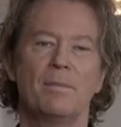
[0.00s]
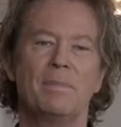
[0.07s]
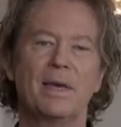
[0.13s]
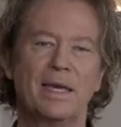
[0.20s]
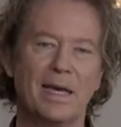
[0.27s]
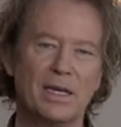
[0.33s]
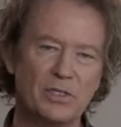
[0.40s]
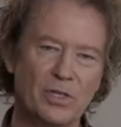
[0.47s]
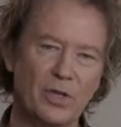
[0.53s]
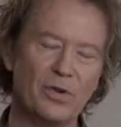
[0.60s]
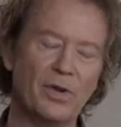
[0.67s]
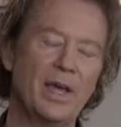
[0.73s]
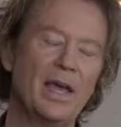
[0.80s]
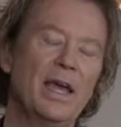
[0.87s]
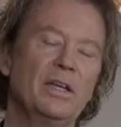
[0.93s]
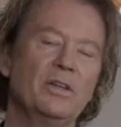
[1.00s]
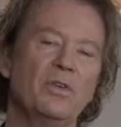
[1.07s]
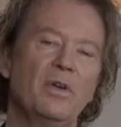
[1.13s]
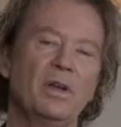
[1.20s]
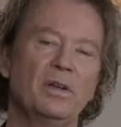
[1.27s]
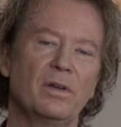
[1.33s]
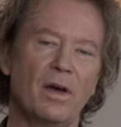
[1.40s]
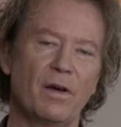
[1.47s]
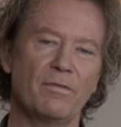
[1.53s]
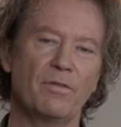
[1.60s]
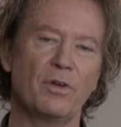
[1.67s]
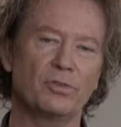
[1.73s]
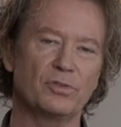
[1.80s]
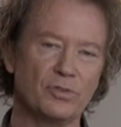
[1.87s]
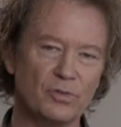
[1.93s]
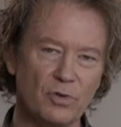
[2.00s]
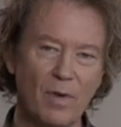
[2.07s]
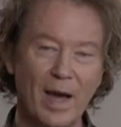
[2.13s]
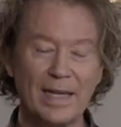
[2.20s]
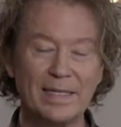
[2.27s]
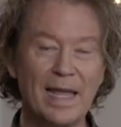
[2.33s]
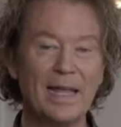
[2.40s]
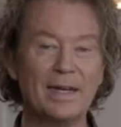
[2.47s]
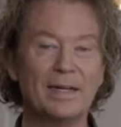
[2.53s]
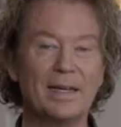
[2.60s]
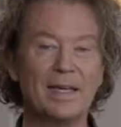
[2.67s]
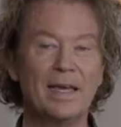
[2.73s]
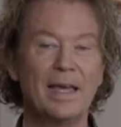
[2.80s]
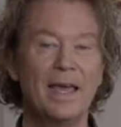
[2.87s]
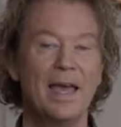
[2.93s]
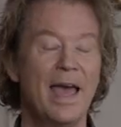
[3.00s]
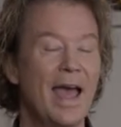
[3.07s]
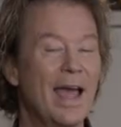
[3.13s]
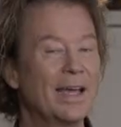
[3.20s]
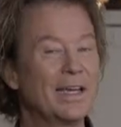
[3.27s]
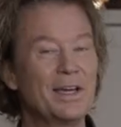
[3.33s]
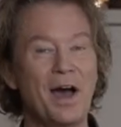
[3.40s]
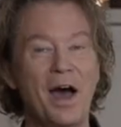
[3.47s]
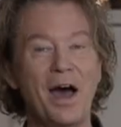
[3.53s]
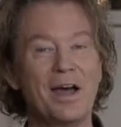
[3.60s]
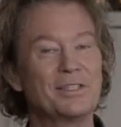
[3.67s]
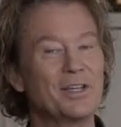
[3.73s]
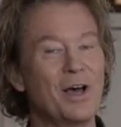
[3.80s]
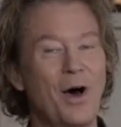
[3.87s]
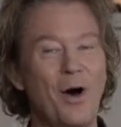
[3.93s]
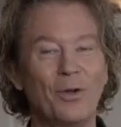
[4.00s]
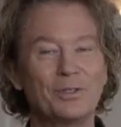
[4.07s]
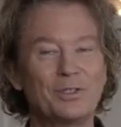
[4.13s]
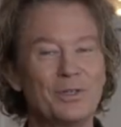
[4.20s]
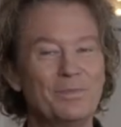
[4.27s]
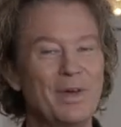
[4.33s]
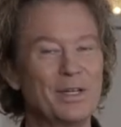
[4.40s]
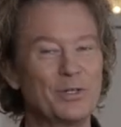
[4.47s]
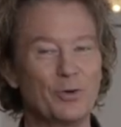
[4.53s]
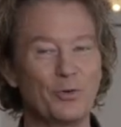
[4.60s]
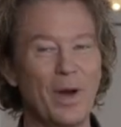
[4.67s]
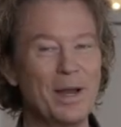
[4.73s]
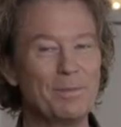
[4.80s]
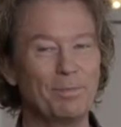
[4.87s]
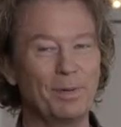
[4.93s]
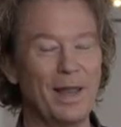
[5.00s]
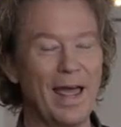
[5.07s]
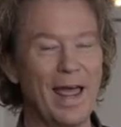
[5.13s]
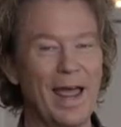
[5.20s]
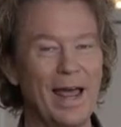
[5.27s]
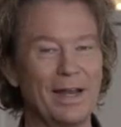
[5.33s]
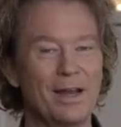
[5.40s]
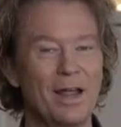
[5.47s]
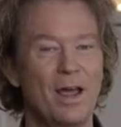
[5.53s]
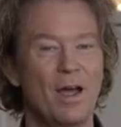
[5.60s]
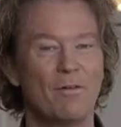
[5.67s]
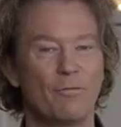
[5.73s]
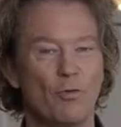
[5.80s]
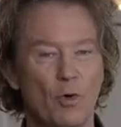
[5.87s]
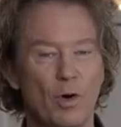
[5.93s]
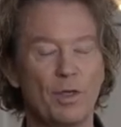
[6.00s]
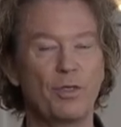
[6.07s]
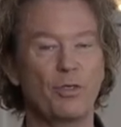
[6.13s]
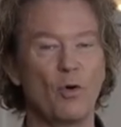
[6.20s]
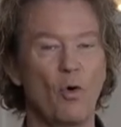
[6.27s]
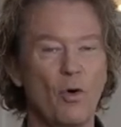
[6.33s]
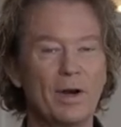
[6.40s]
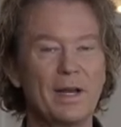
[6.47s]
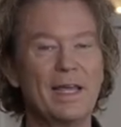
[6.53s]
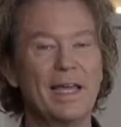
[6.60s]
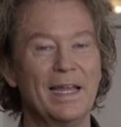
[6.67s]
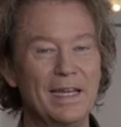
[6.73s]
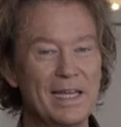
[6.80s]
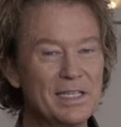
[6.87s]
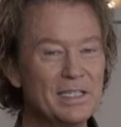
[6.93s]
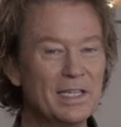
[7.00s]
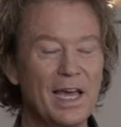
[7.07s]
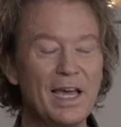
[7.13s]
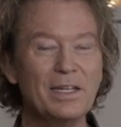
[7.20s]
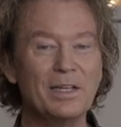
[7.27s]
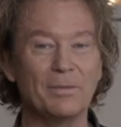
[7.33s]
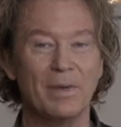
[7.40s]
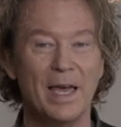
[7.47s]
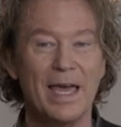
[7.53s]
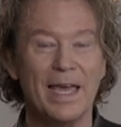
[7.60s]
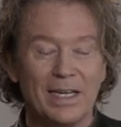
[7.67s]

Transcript: Because they're ignorant of their true identity and God's ultimate great plan for authority in His kingdom.